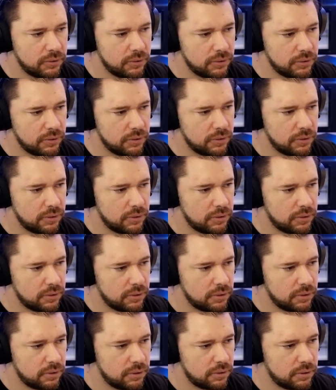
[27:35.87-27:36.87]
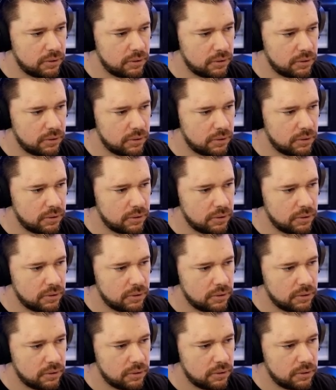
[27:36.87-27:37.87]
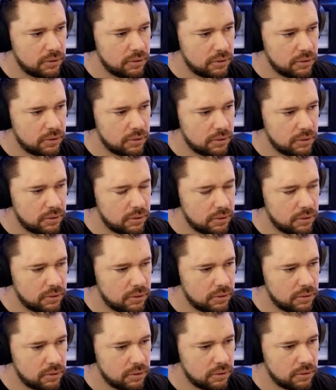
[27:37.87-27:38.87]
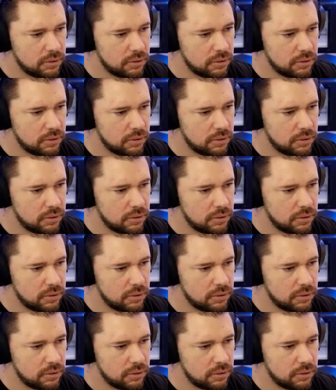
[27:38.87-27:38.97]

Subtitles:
This person isn't speaking.